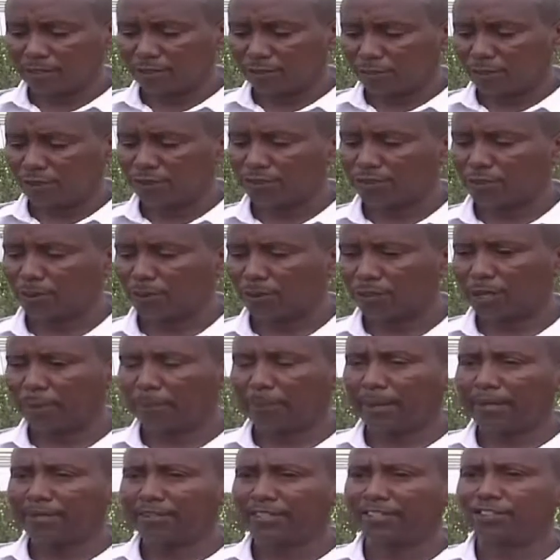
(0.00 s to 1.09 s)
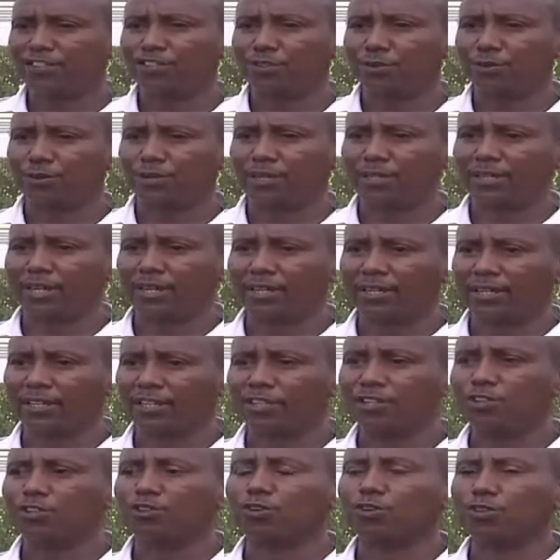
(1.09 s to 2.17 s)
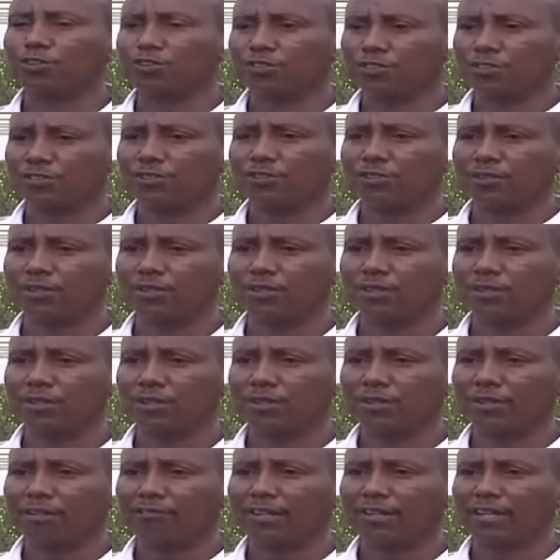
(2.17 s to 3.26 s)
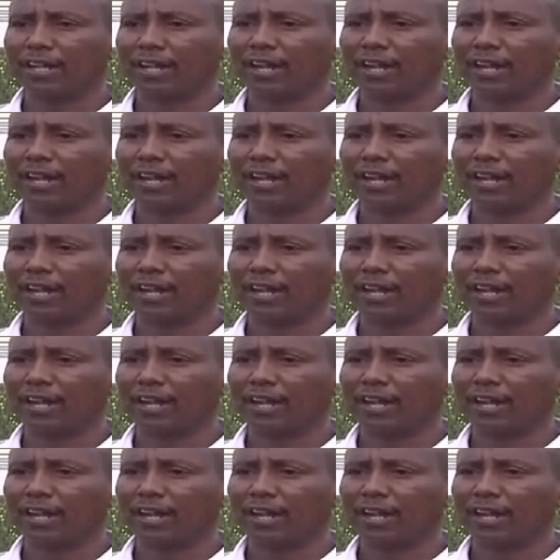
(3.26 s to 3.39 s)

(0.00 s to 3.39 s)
It draws, the water passes through it and it draws the